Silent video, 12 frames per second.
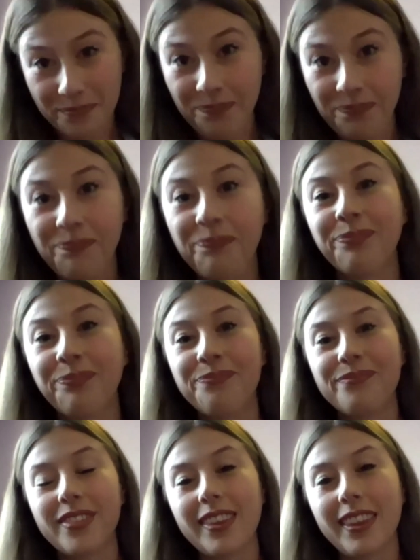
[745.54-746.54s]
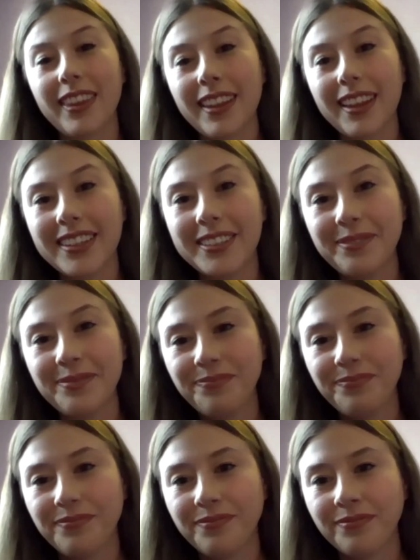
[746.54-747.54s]
So how do you manage
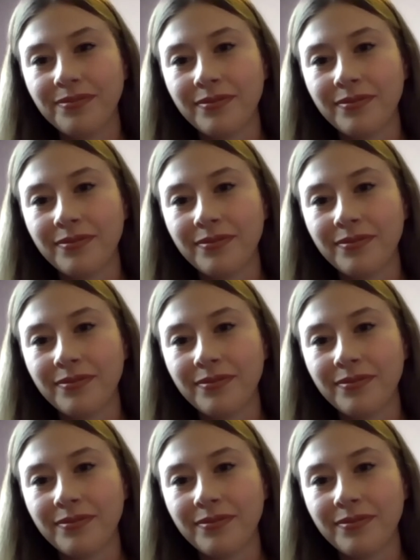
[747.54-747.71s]
that?